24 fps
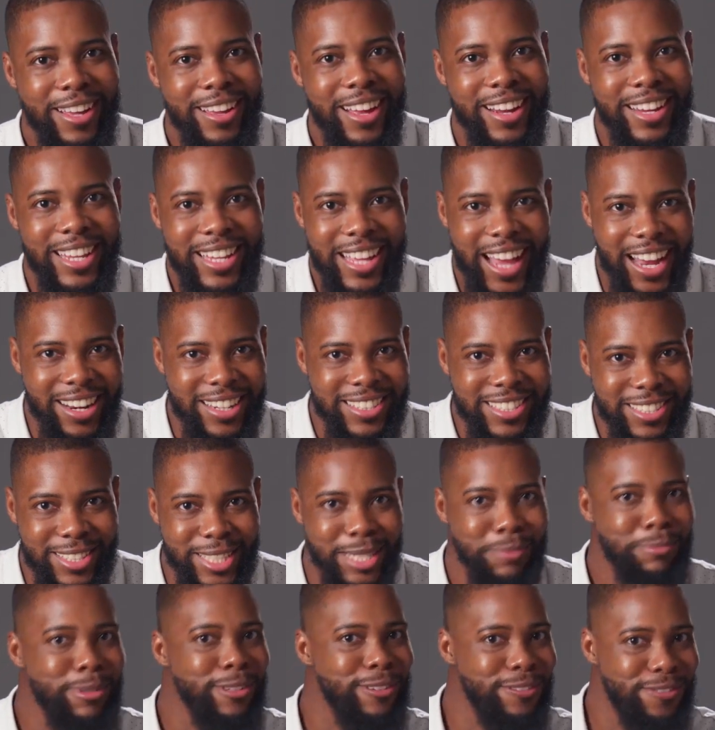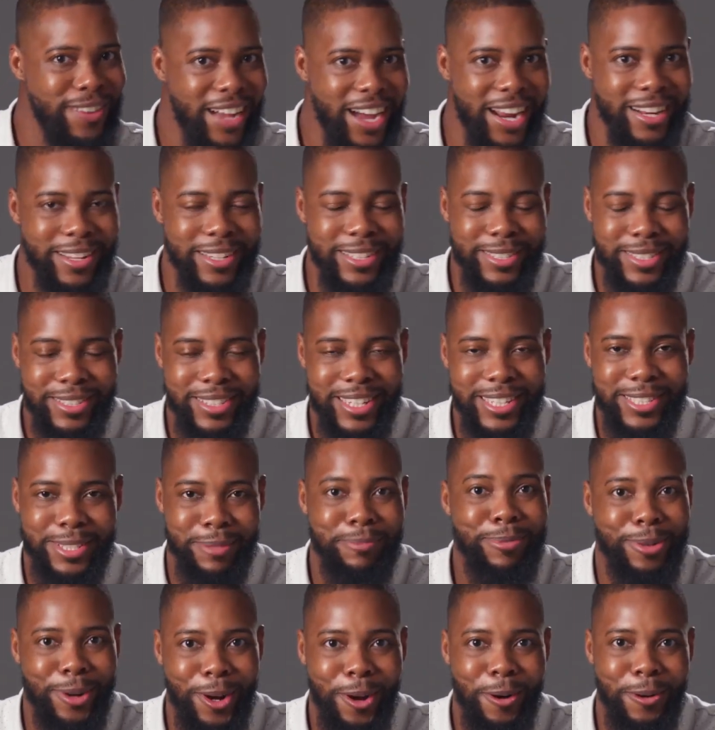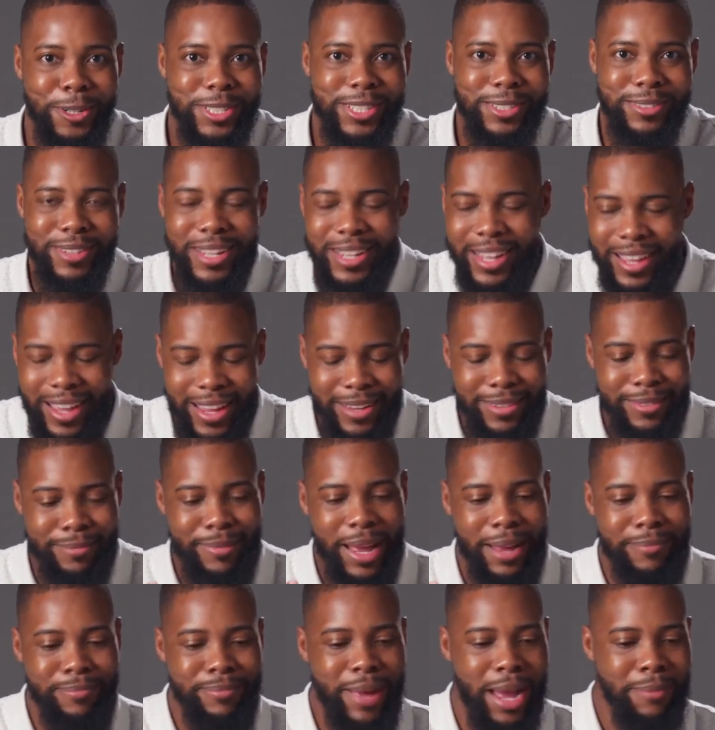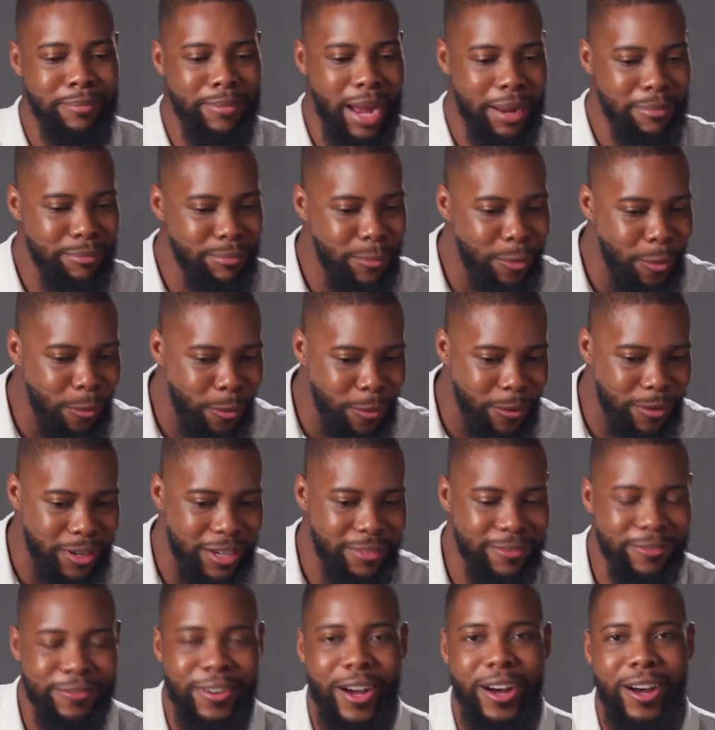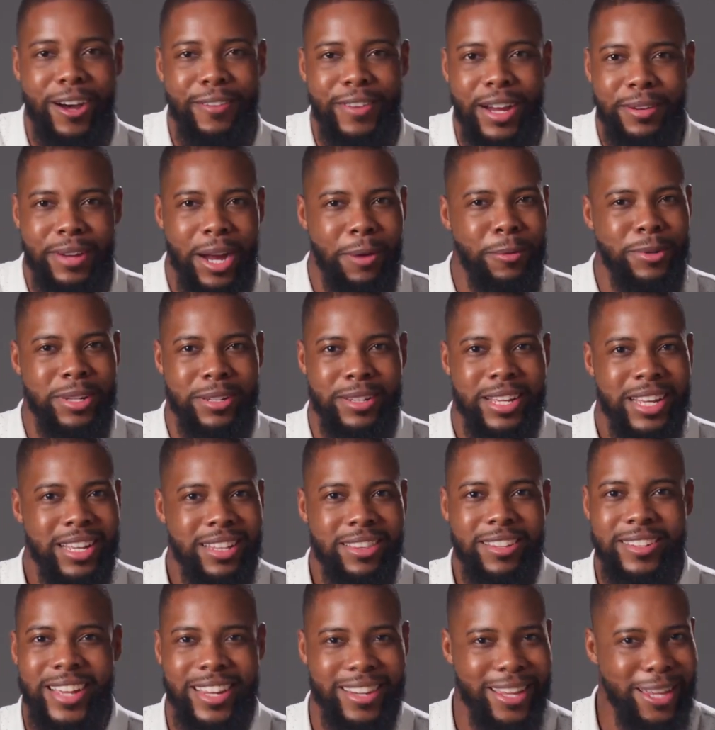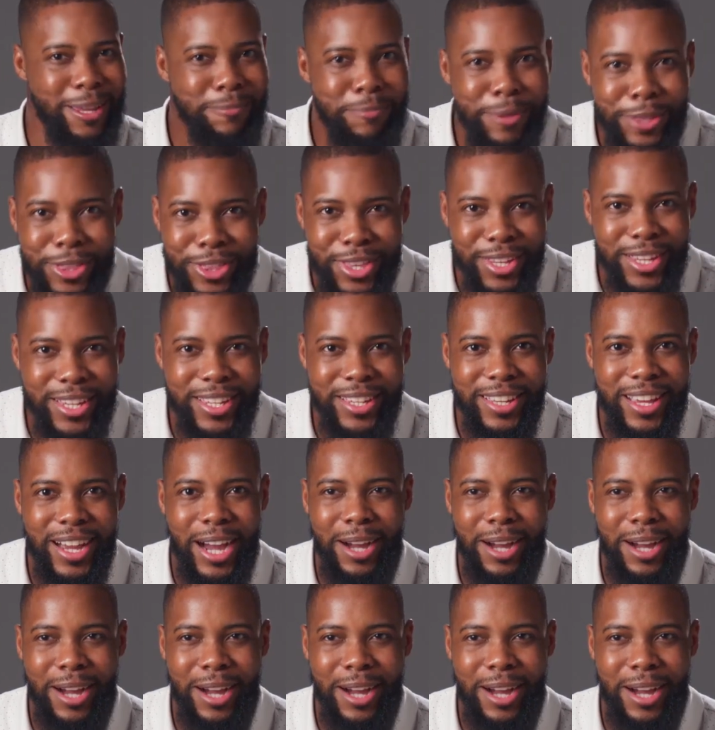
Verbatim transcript: And he kind of simplified his approach, and I'm more involved. I want to look at empathy.